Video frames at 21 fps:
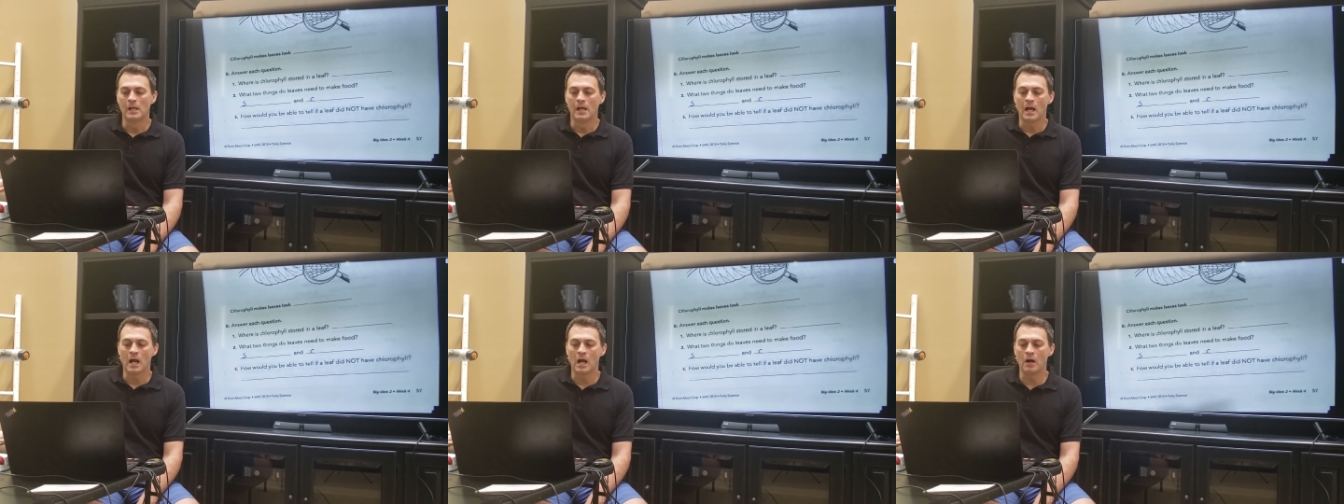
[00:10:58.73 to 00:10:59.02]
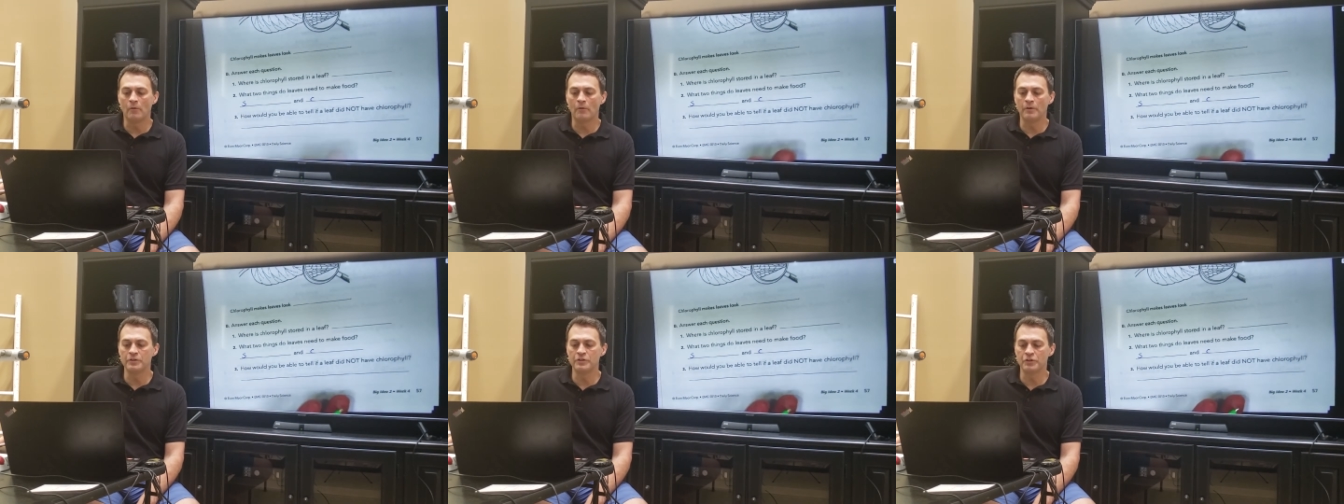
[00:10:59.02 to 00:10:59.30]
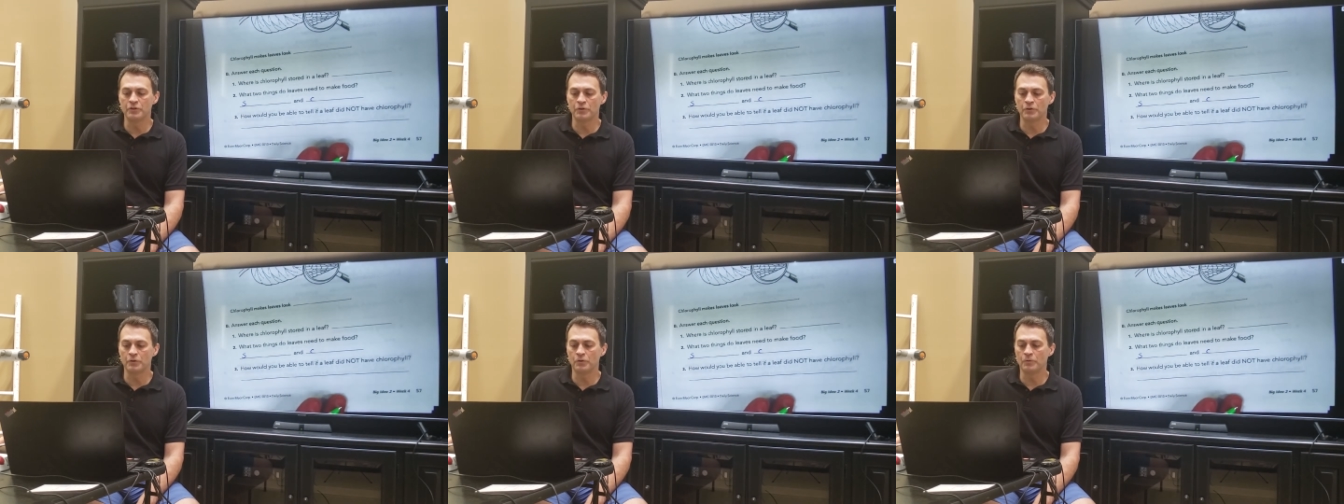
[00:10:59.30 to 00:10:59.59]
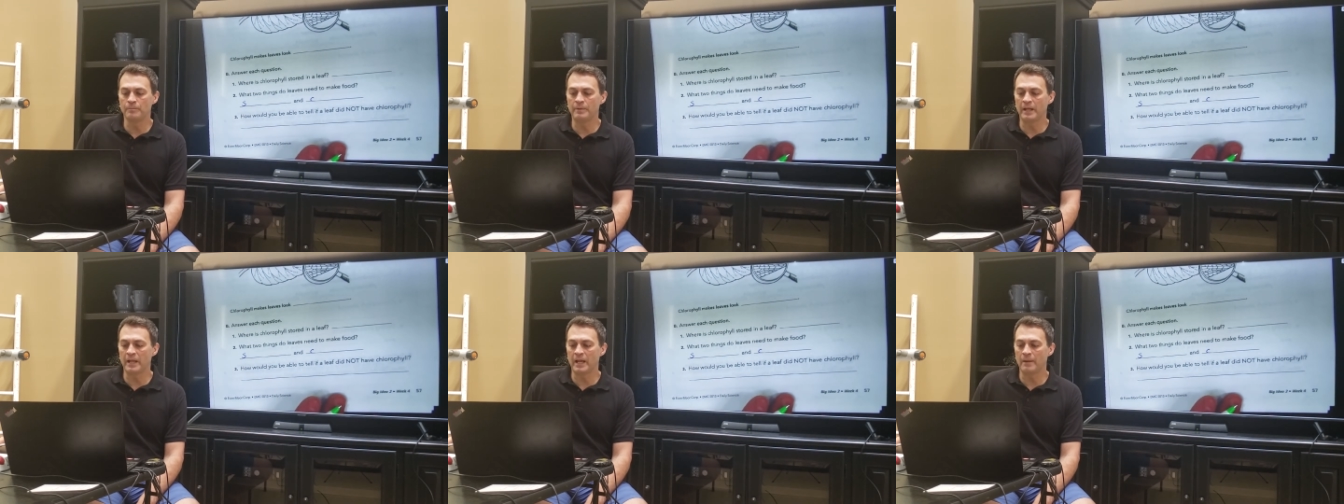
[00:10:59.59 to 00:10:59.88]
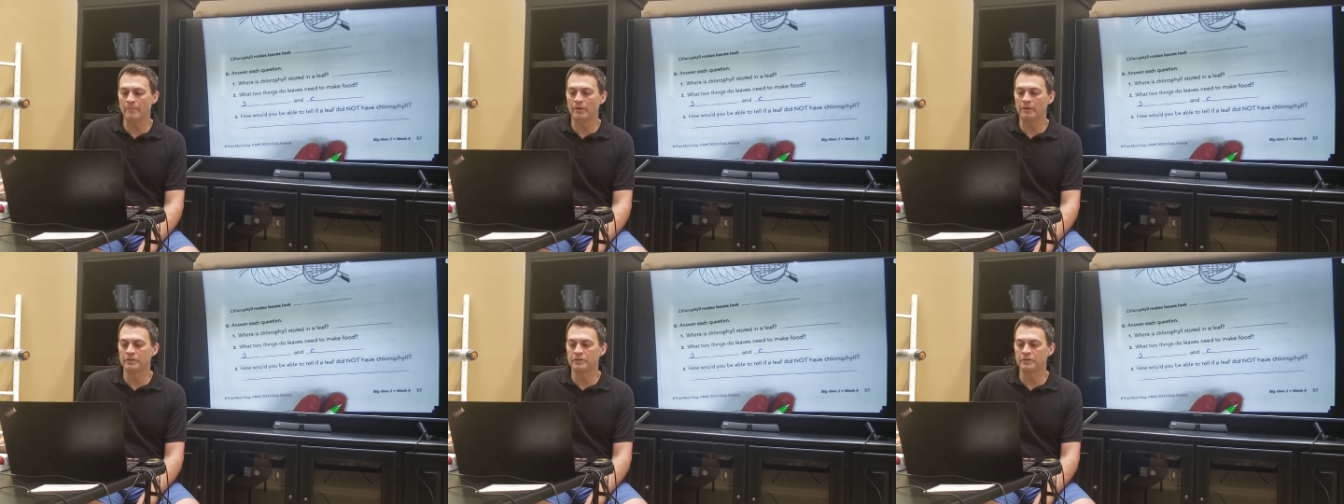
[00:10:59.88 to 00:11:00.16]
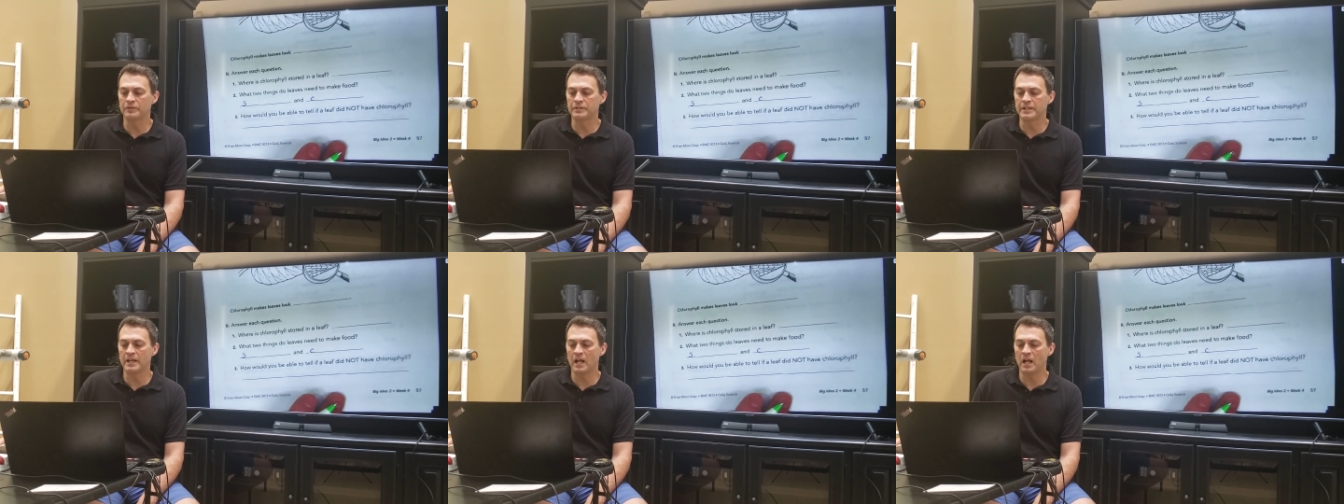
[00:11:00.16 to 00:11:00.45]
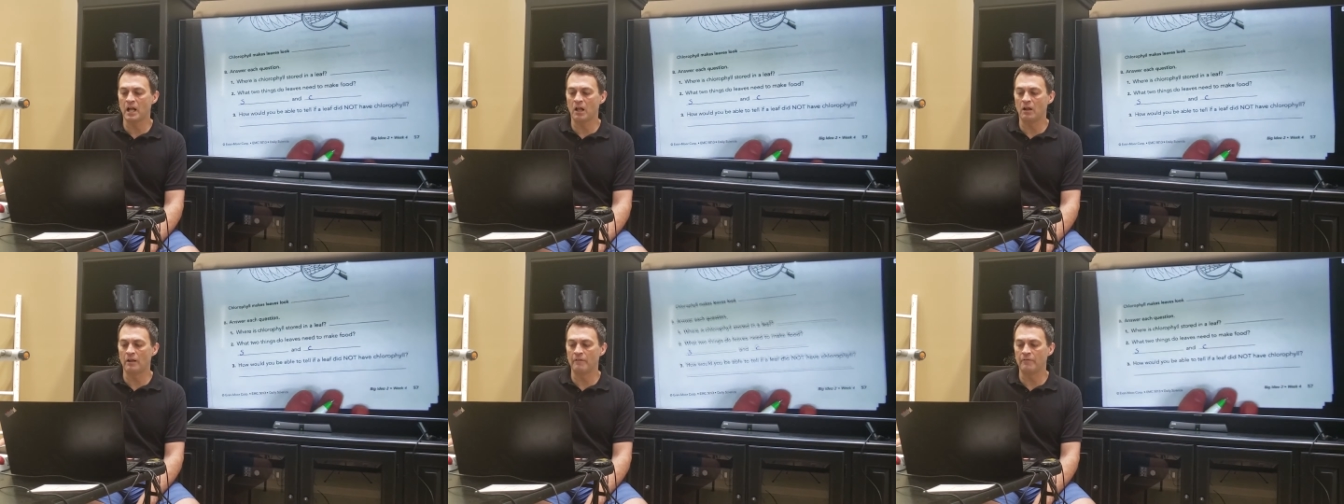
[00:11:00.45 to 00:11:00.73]
How would you be able to
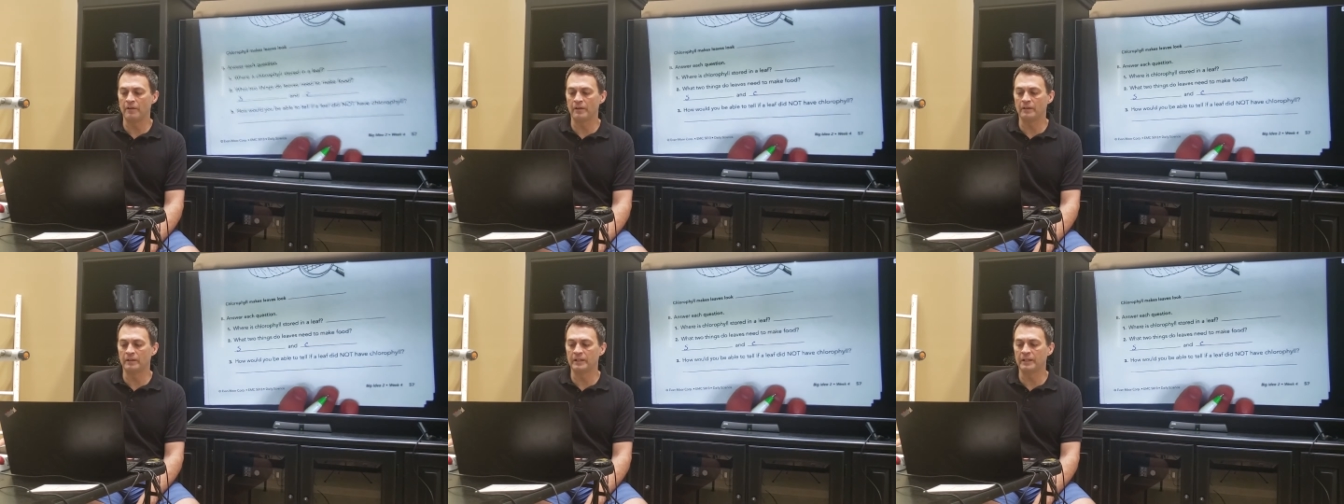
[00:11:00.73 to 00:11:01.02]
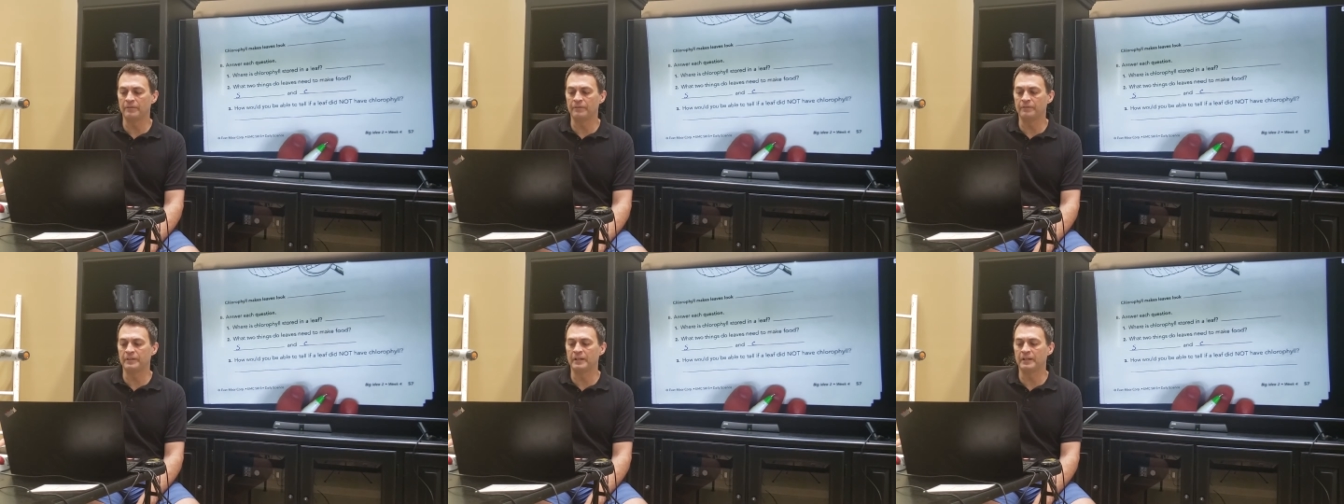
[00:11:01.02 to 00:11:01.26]
tell if a leaf